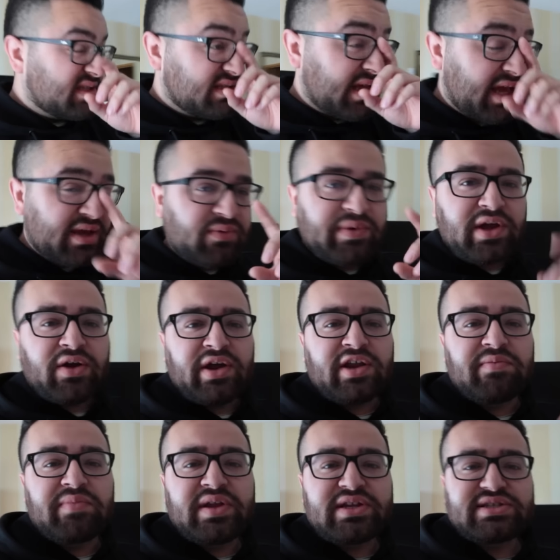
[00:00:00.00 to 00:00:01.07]
Today we are
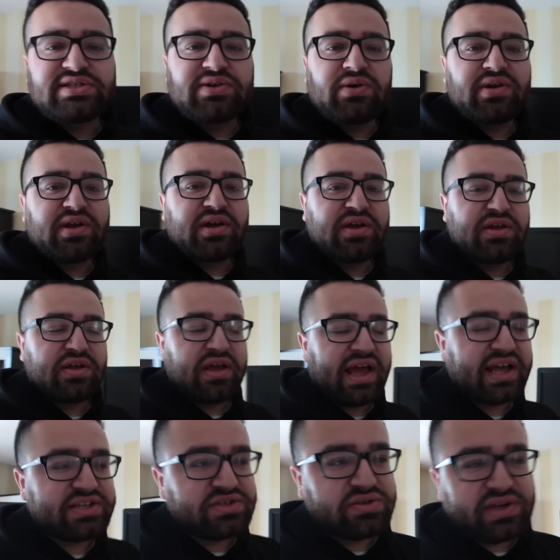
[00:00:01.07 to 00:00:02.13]
in Minnesota.
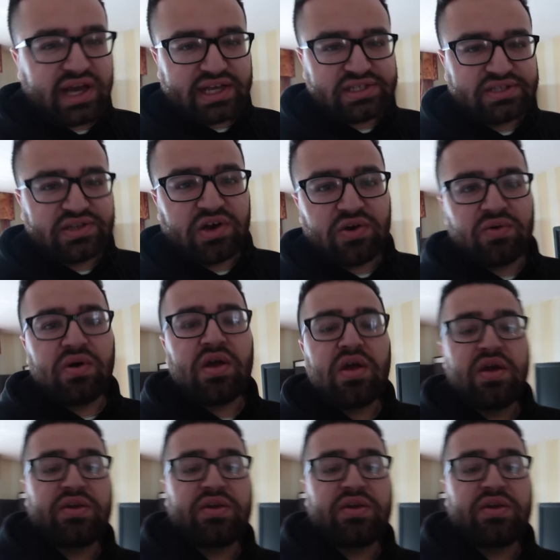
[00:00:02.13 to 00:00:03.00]
As you guys know,